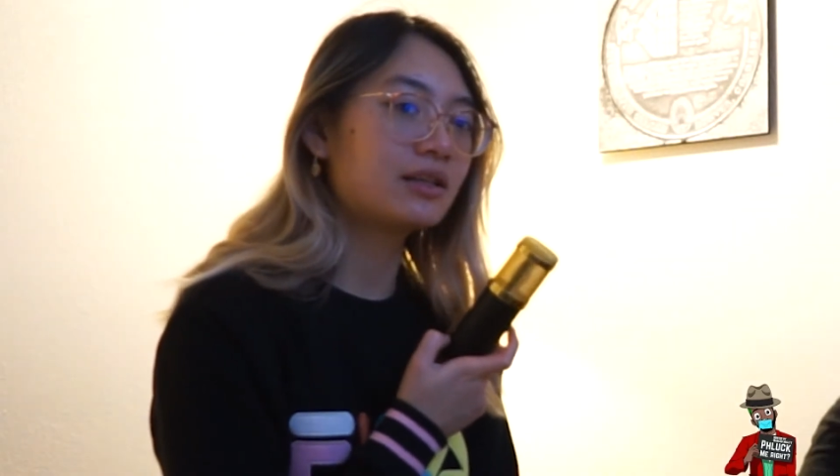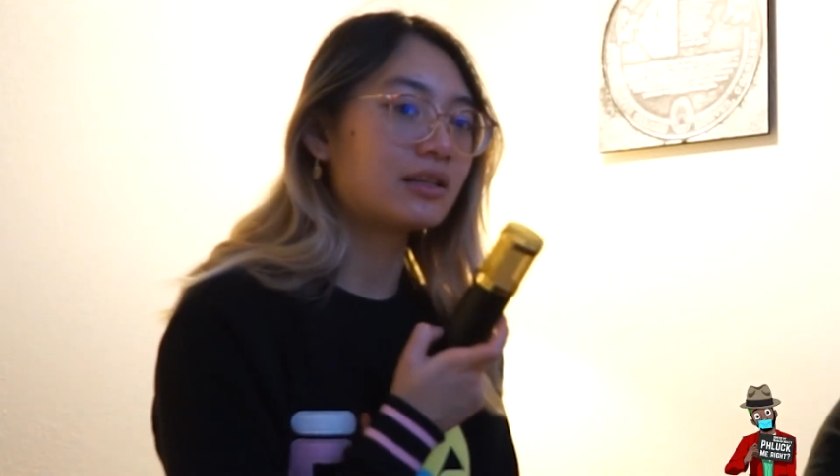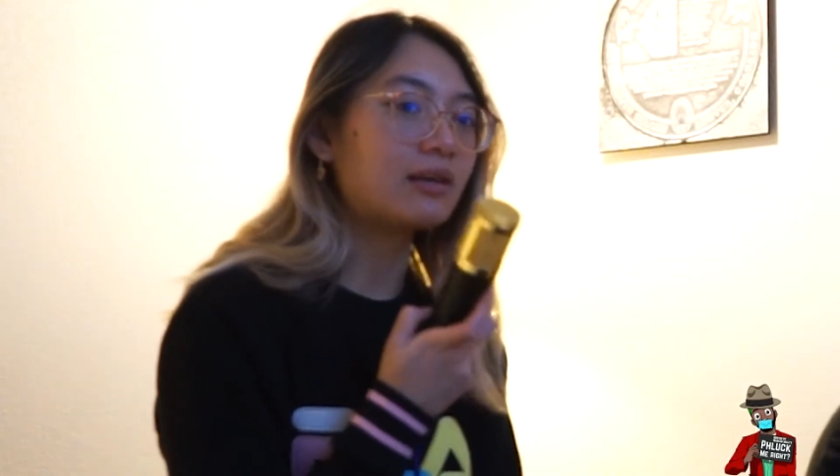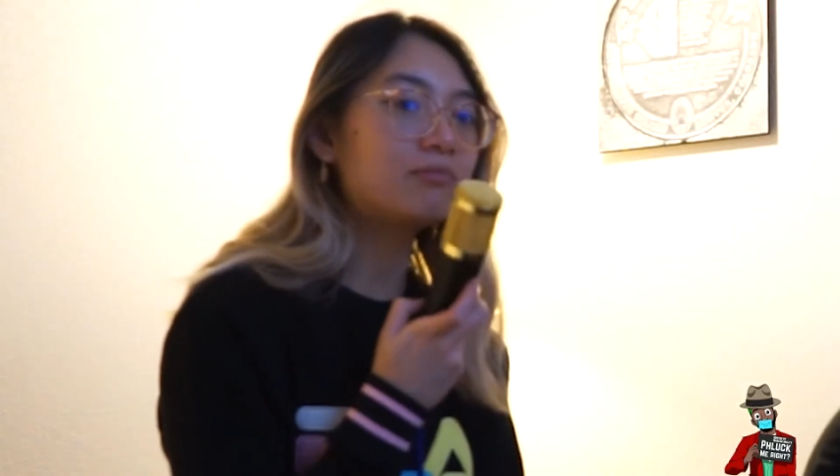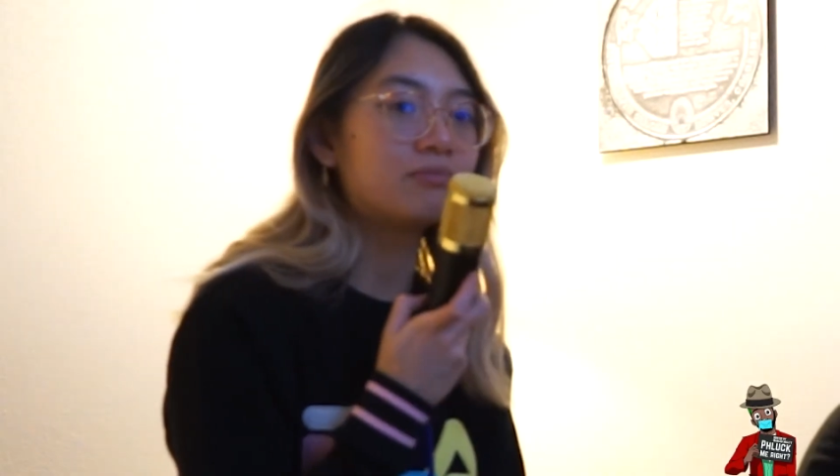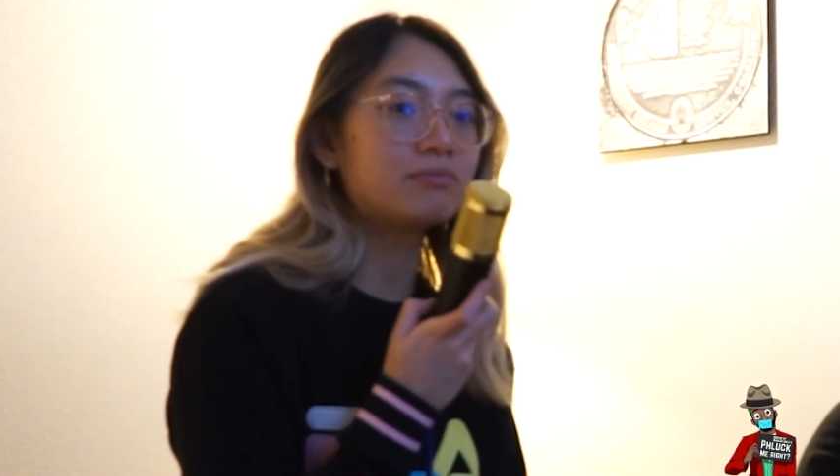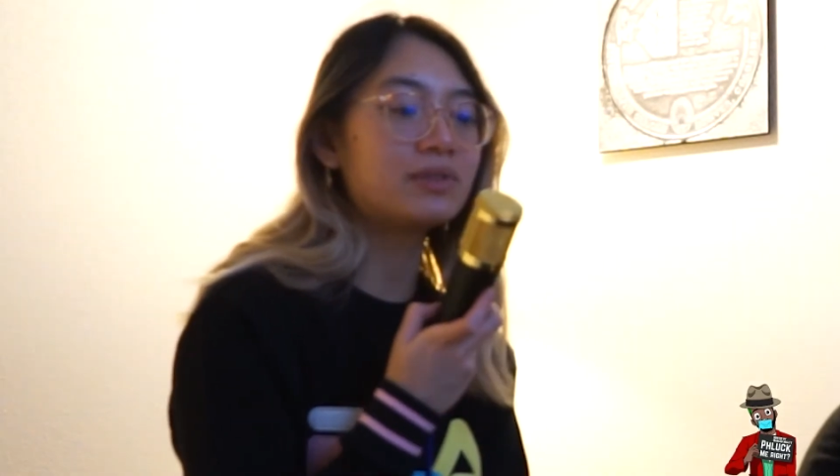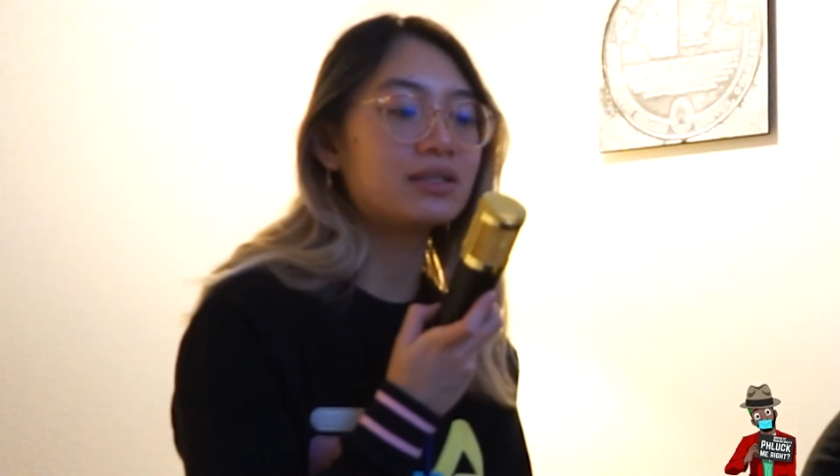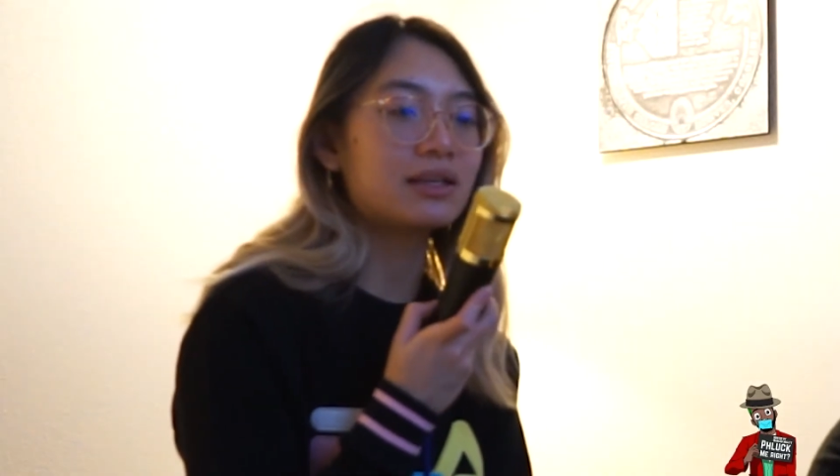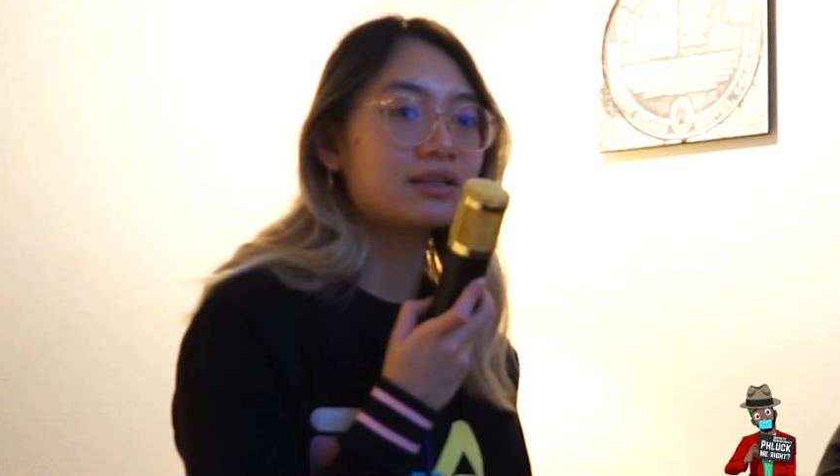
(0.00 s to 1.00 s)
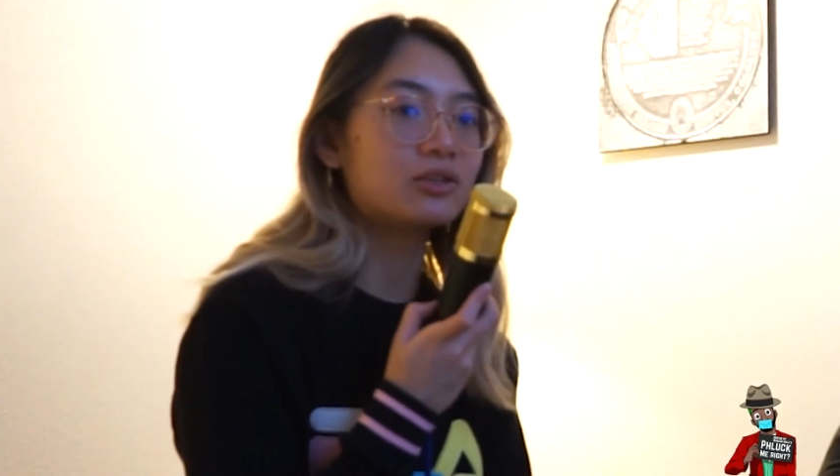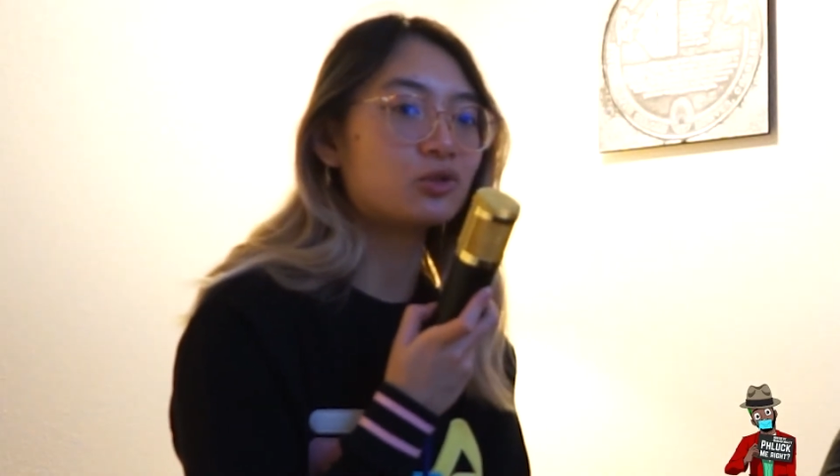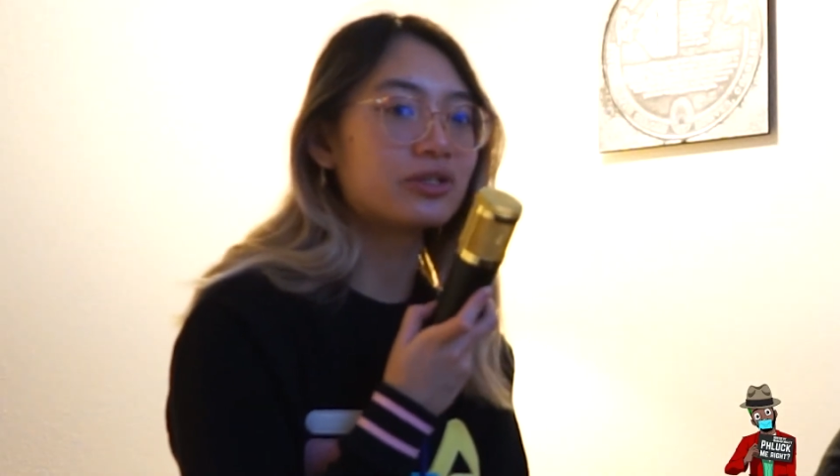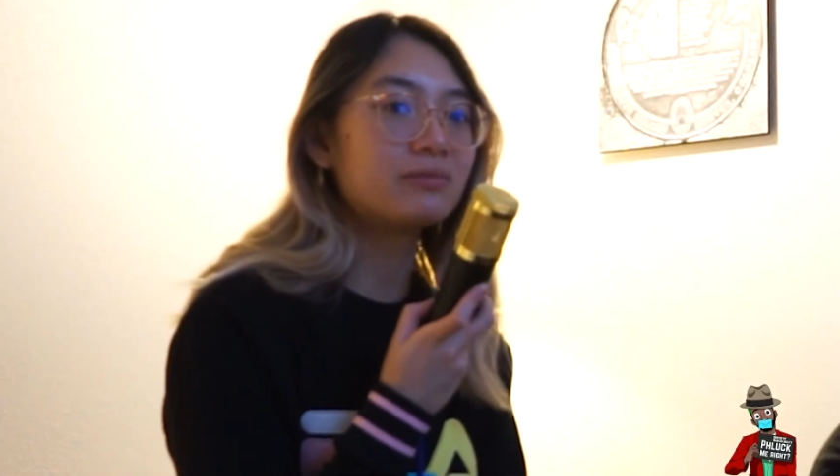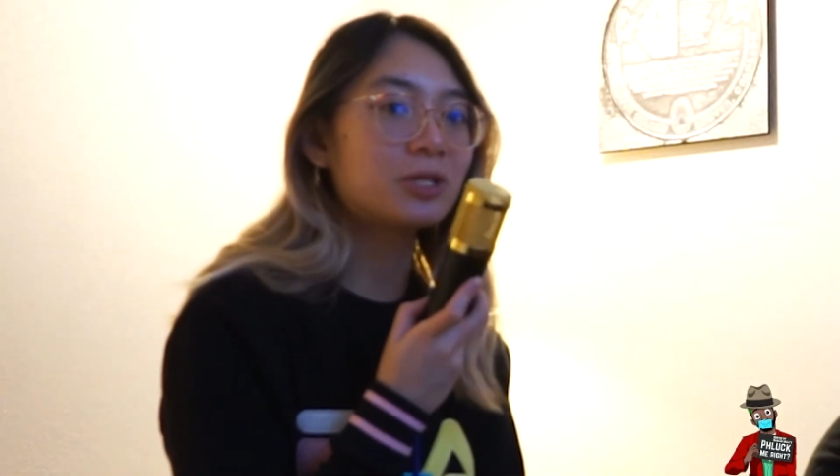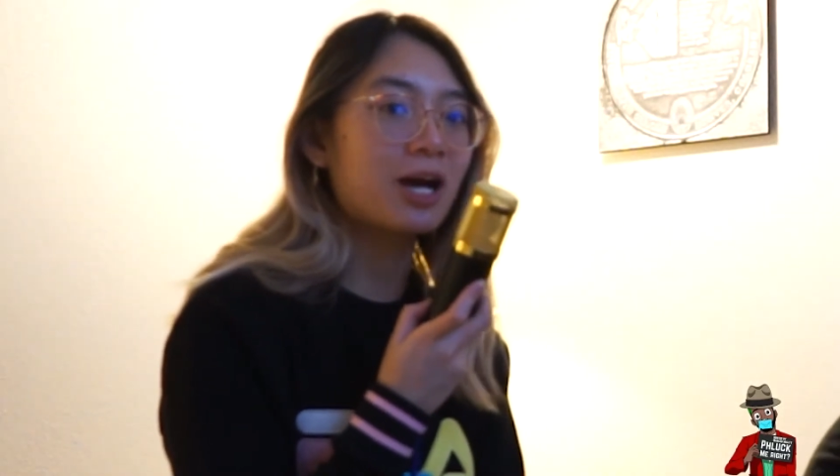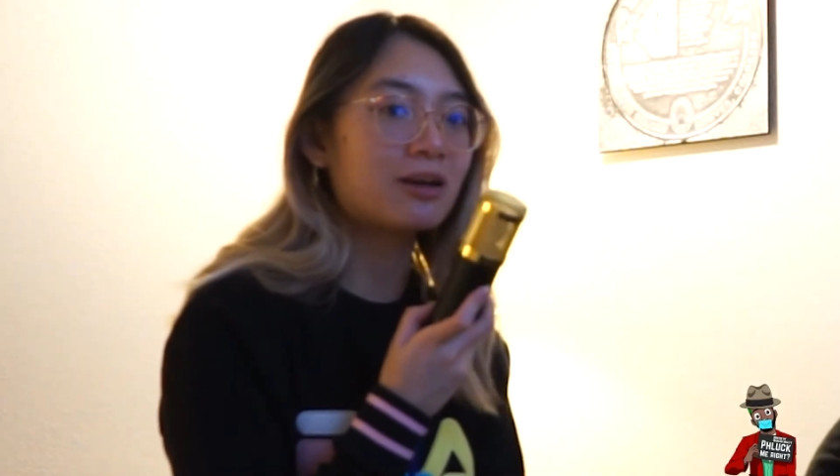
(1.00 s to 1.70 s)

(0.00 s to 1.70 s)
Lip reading: that'd be like the dream child,